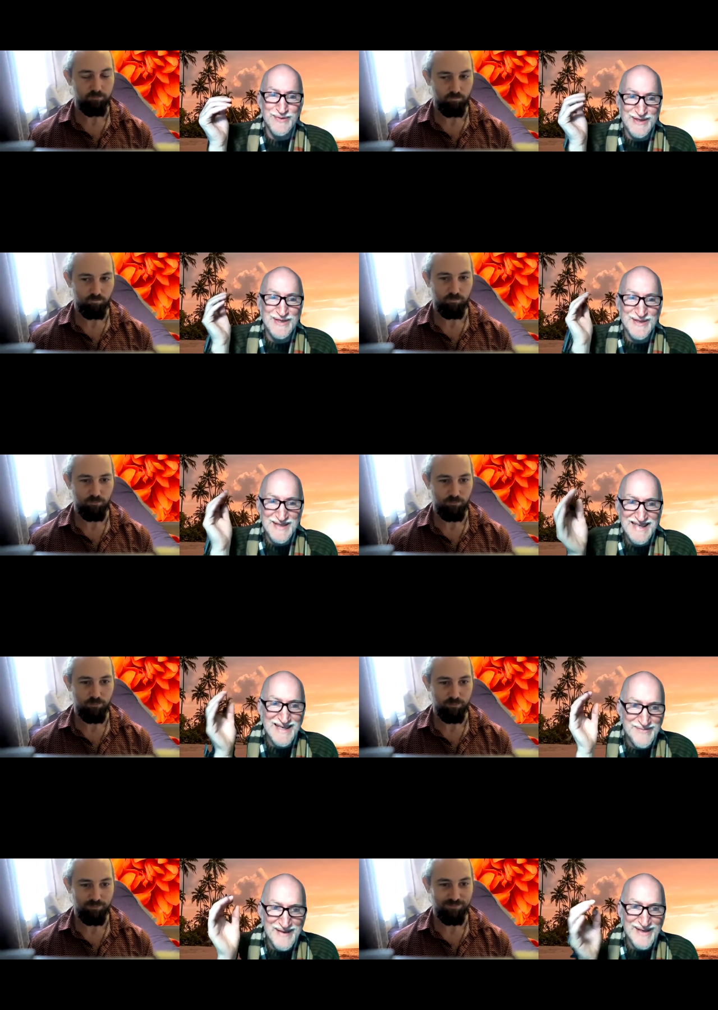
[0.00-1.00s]
Speaker 1: we couldn't
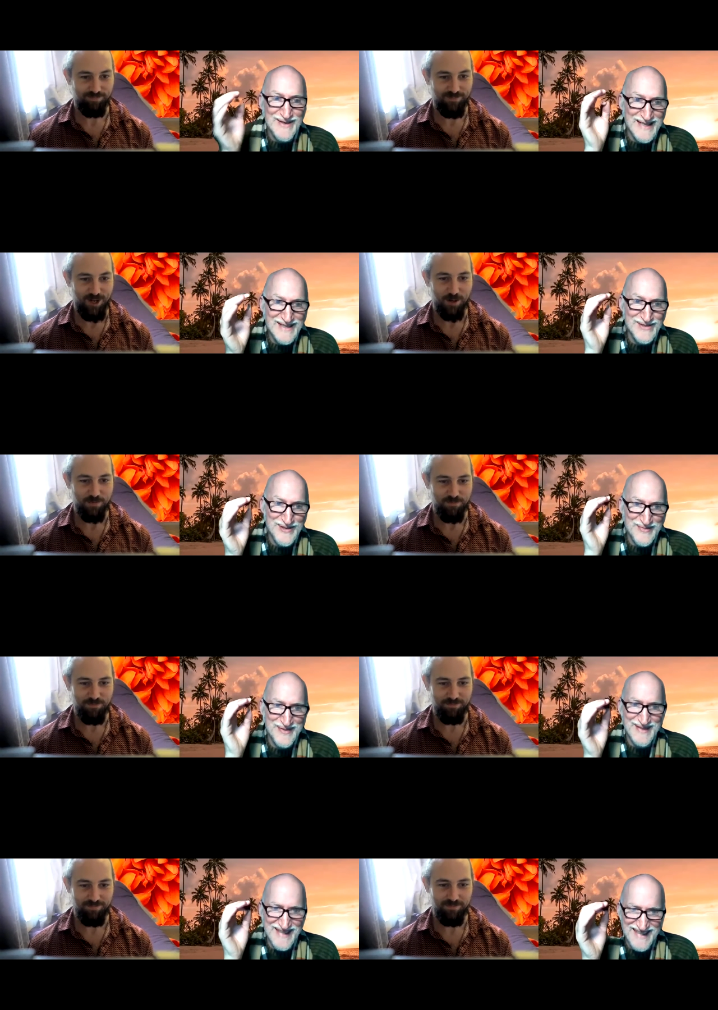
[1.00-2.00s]
get a better test group
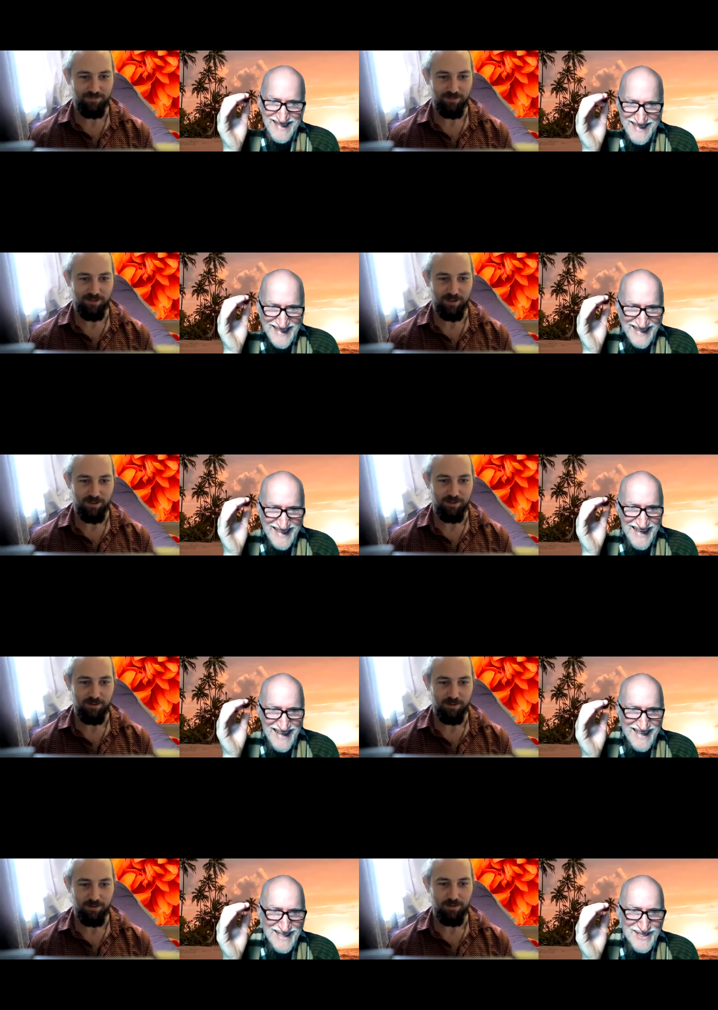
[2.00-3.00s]
than this.
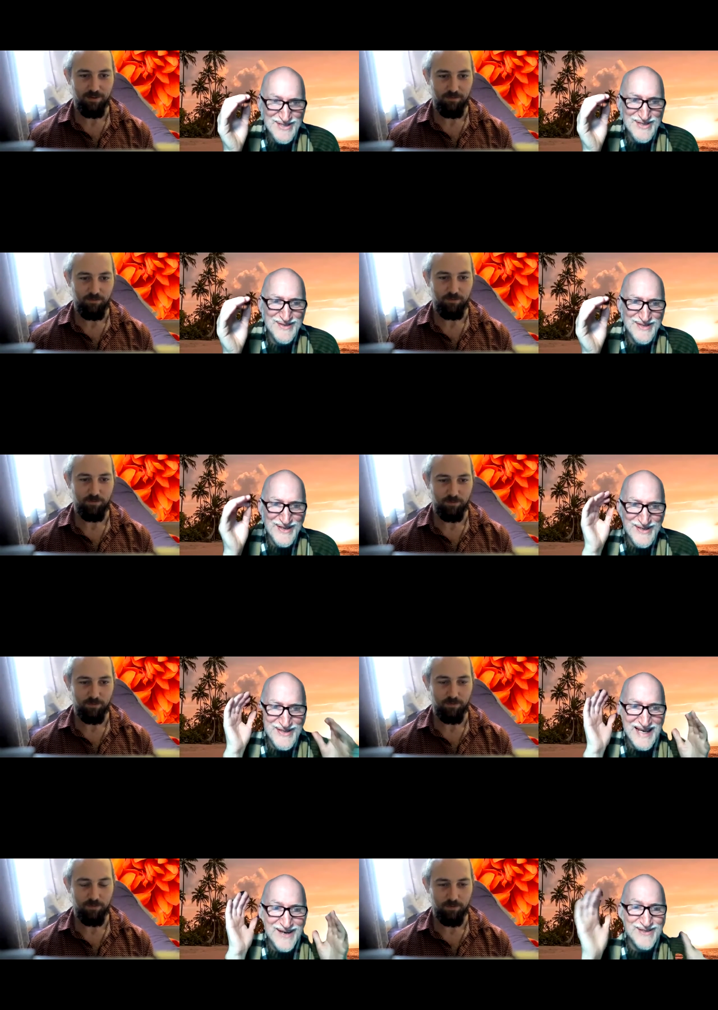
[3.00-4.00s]
You, you
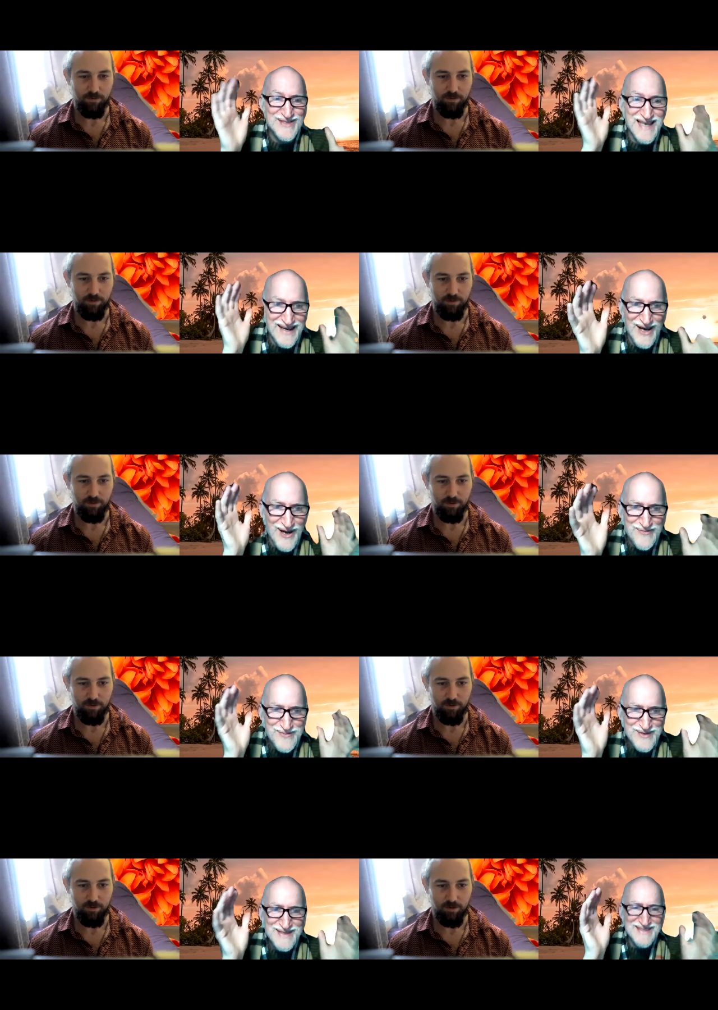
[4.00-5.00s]
understand how set
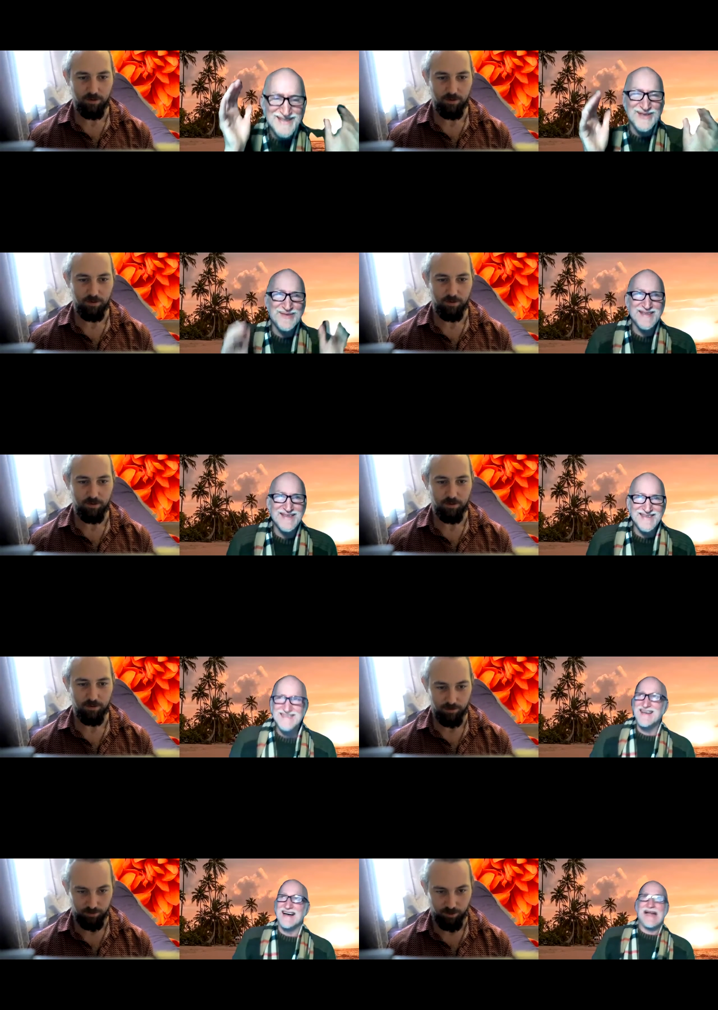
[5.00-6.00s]
up we, you know, we
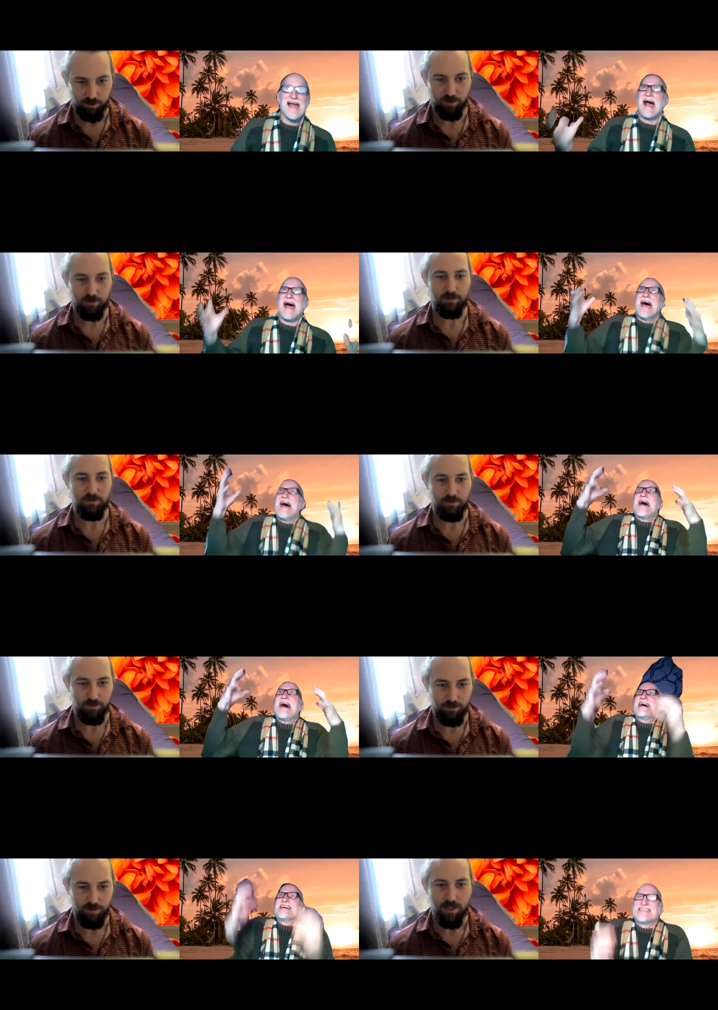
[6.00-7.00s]

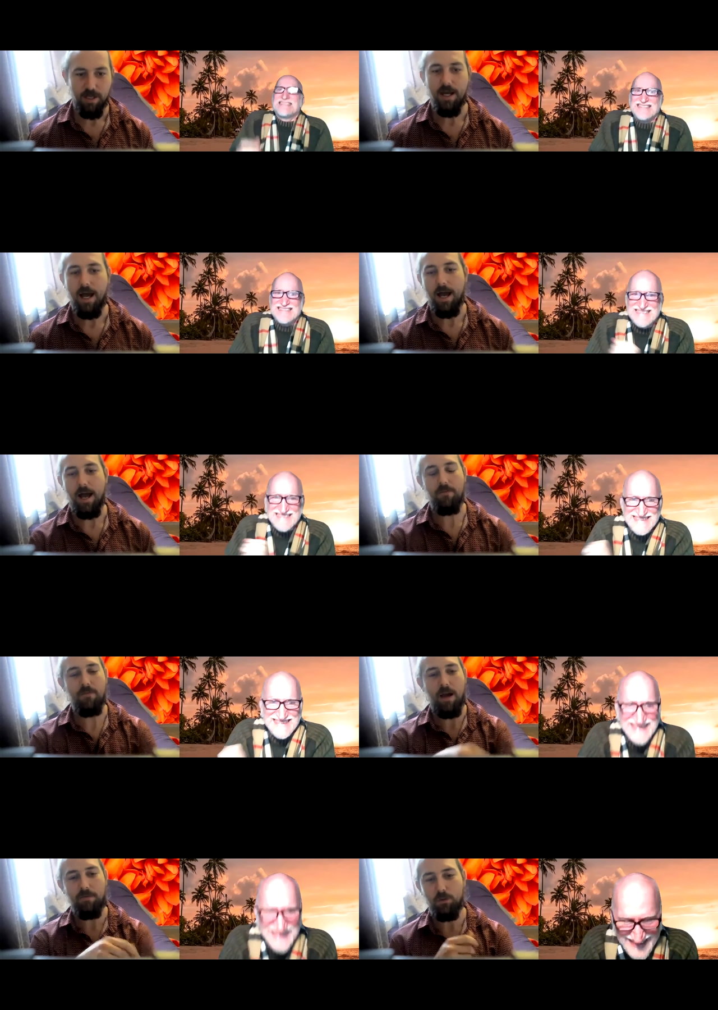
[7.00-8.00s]
Speaker 2: ah have,
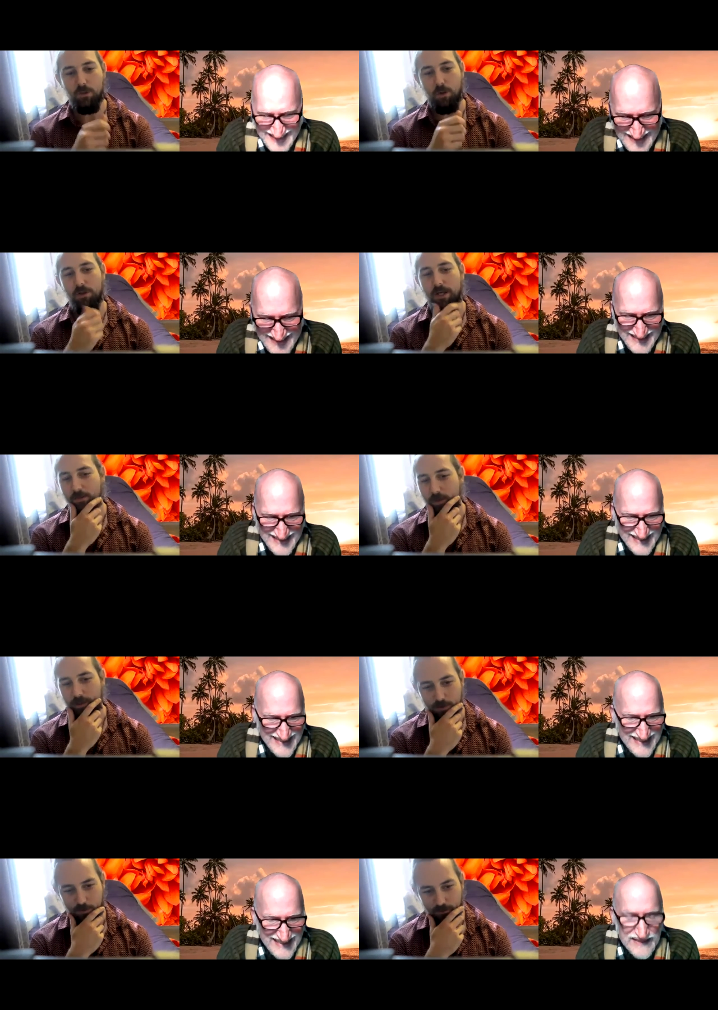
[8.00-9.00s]
have you told anyone
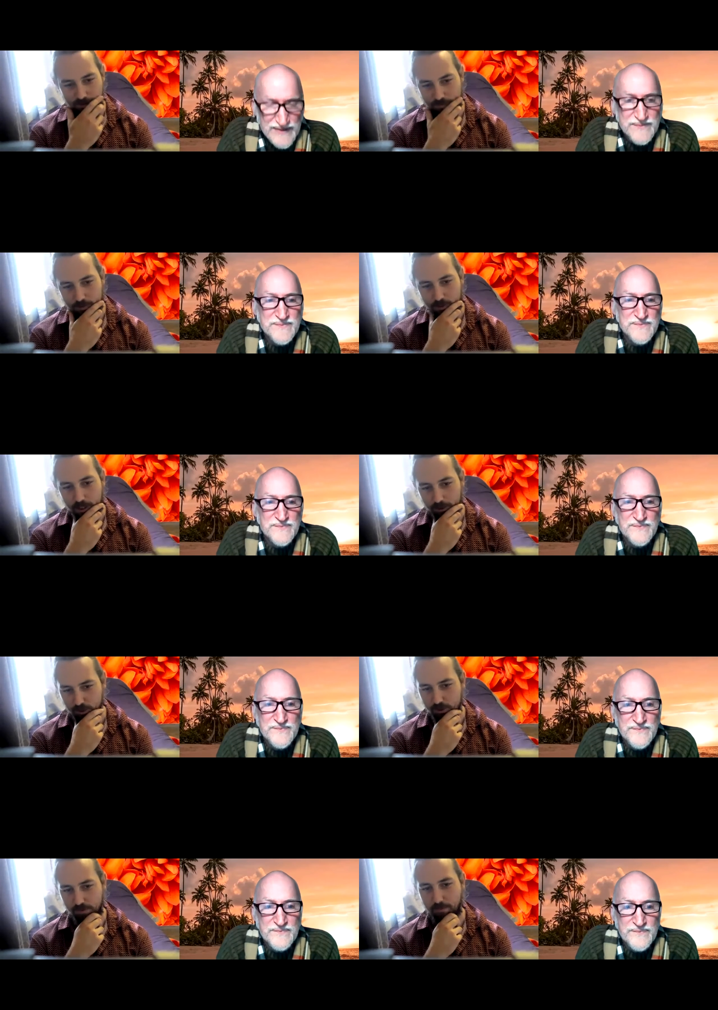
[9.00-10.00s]
about like
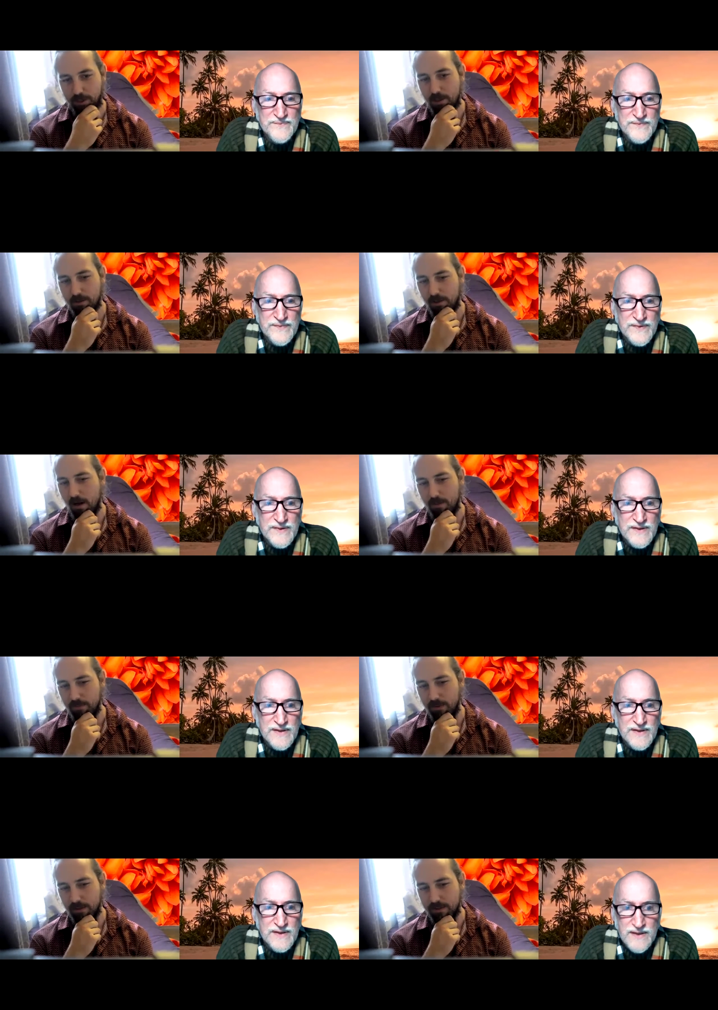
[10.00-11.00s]

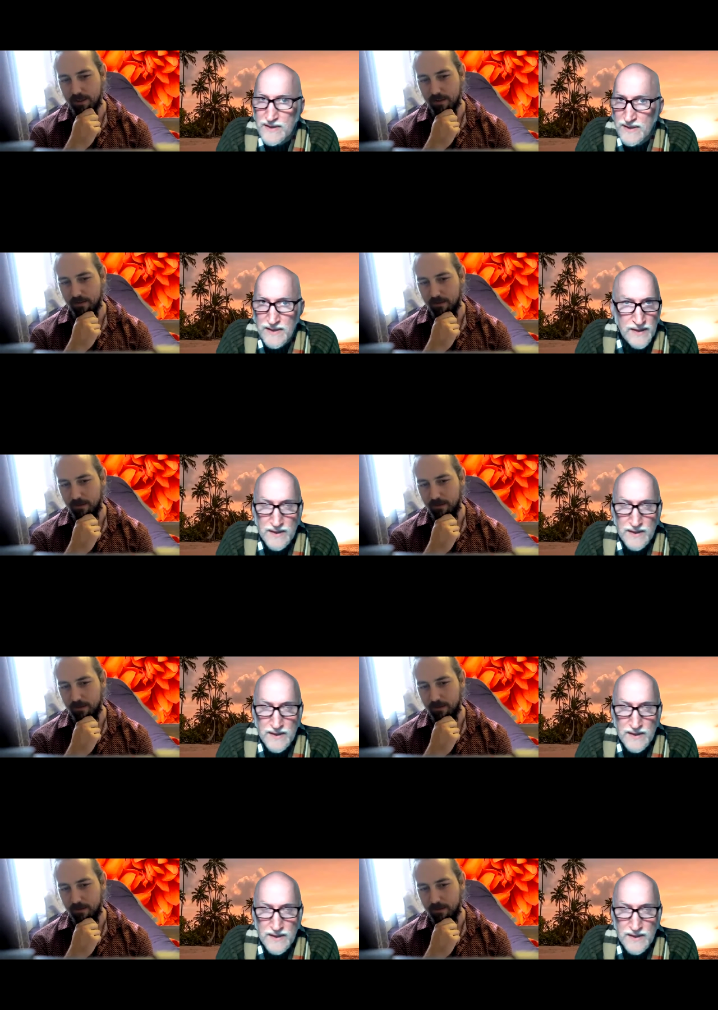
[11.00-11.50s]
chooseremedy.com and Lucille?